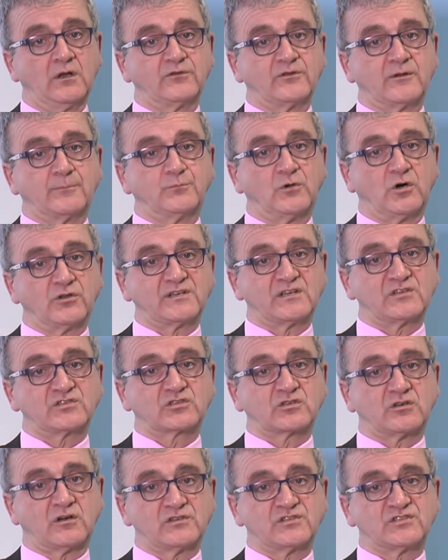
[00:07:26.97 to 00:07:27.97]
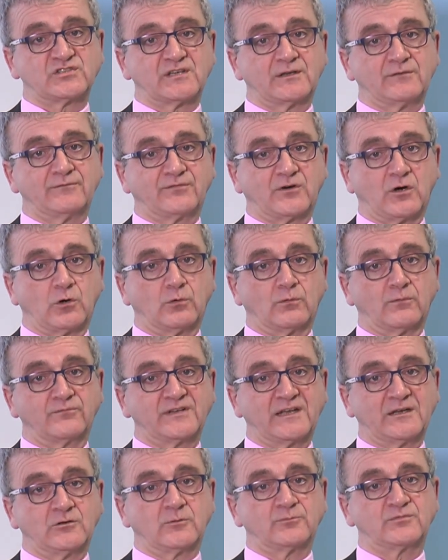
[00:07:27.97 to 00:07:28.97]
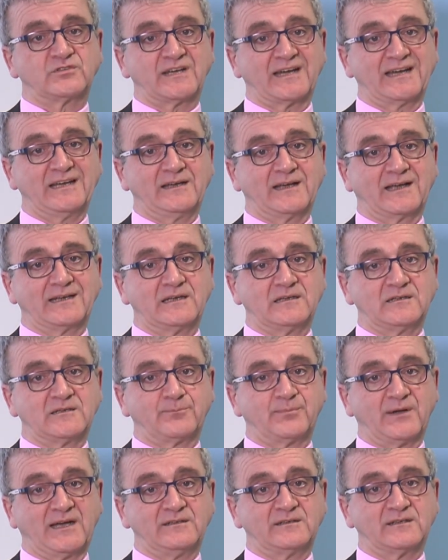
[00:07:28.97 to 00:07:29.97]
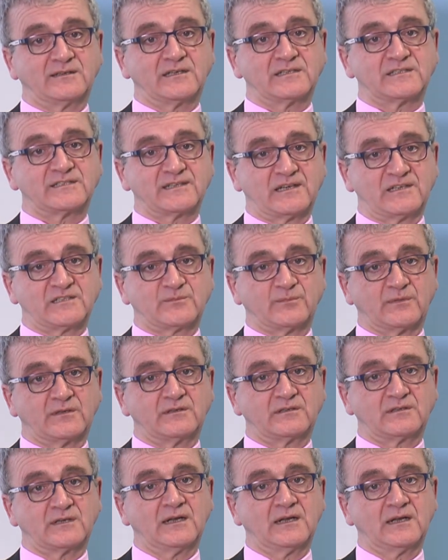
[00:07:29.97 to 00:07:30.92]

the modest costs involved in obtaining an independent assessment